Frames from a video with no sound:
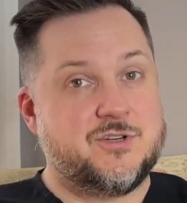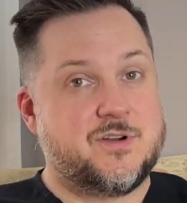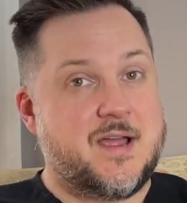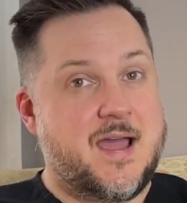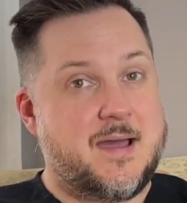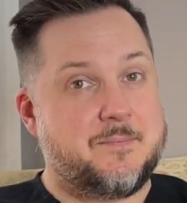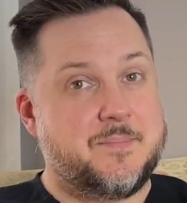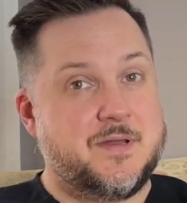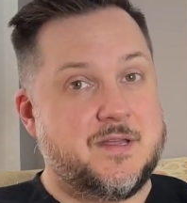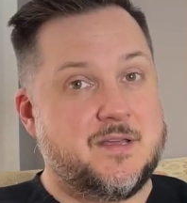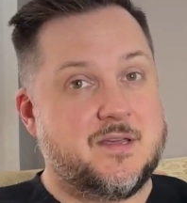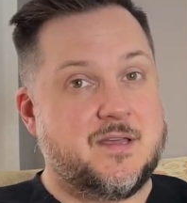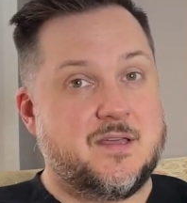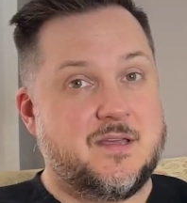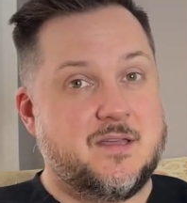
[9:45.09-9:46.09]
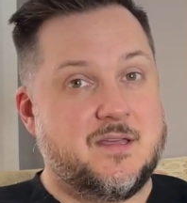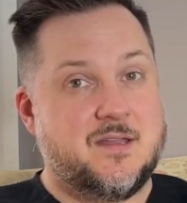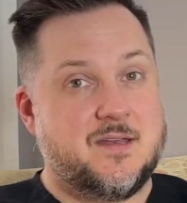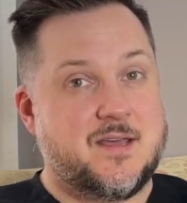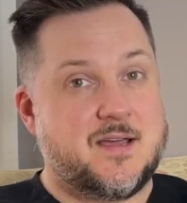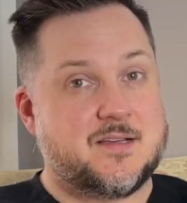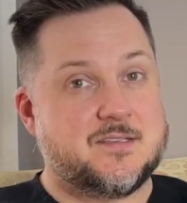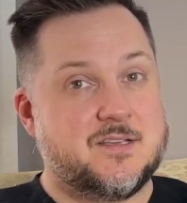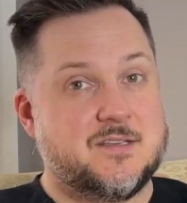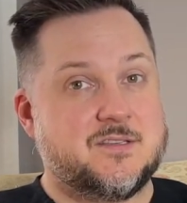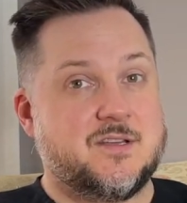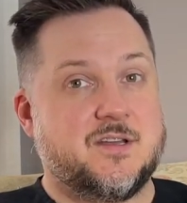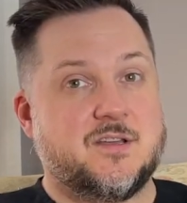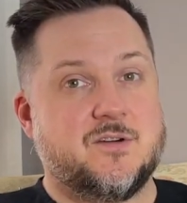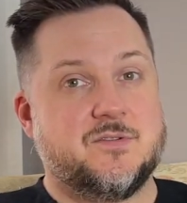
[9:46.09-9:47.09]
your apnea index is
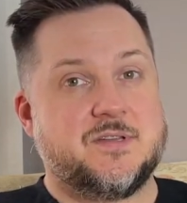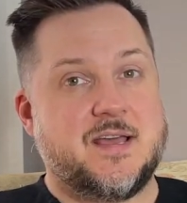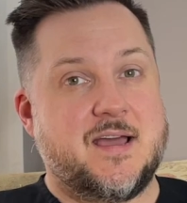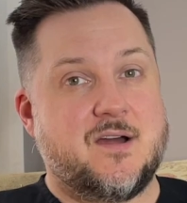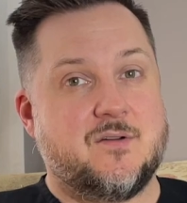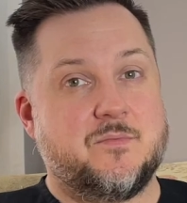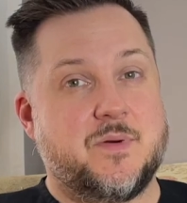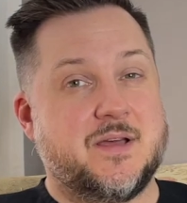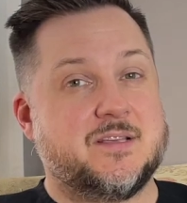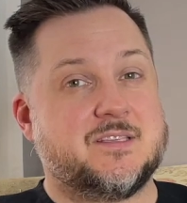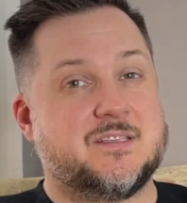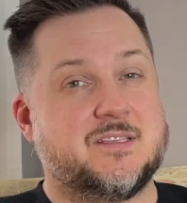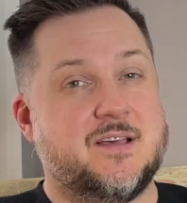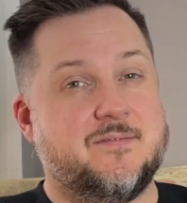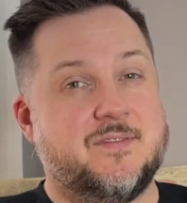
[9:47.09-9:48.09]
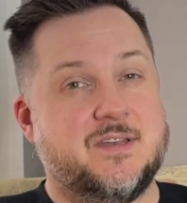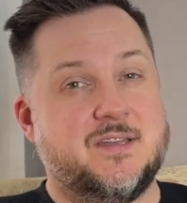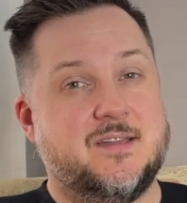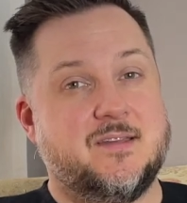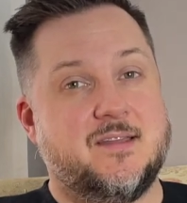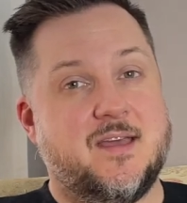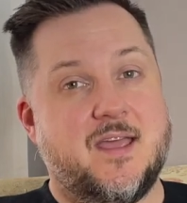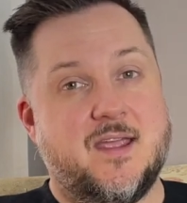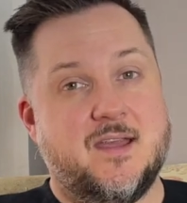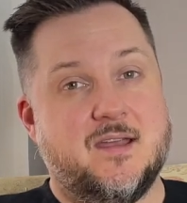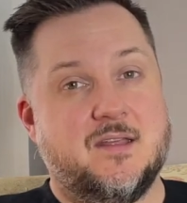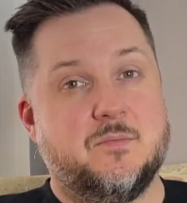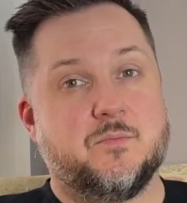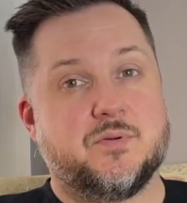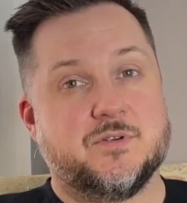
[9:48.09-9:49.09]
going to go down by 70 to
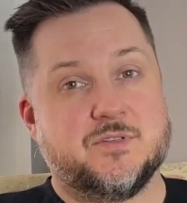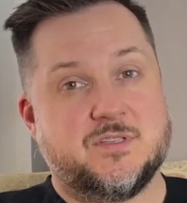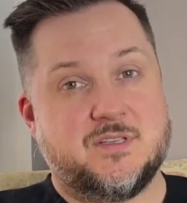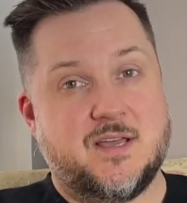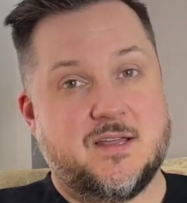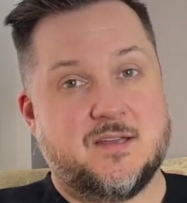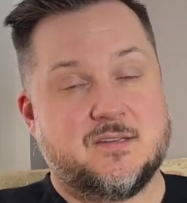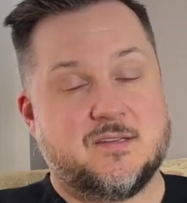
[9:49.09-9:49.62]
80%.